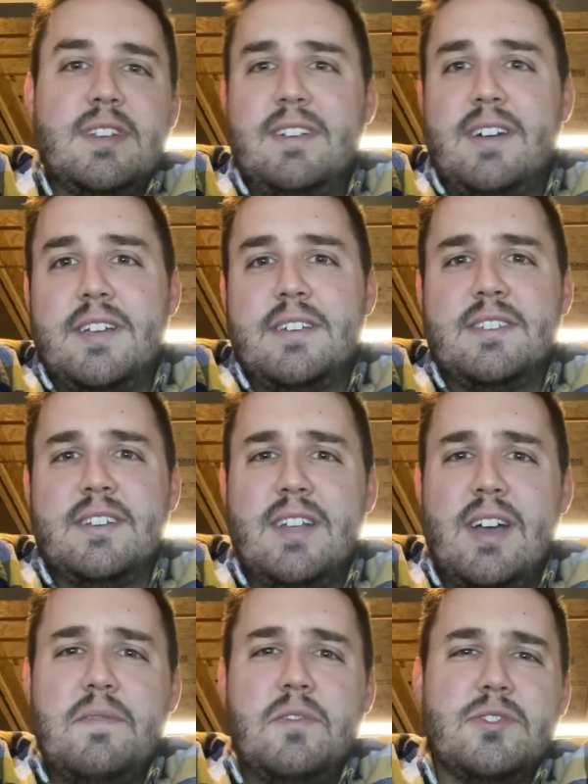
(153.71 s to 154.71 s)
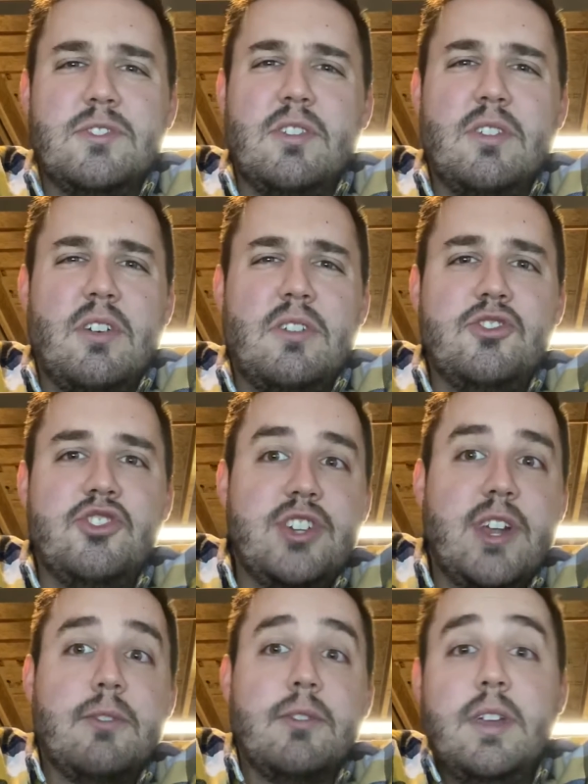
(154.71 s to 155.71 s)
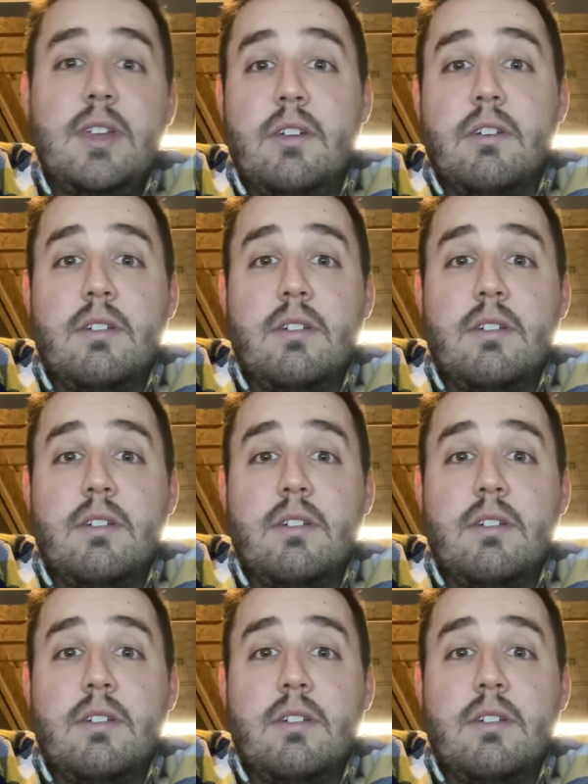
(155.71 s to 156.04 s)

and classic novels are generally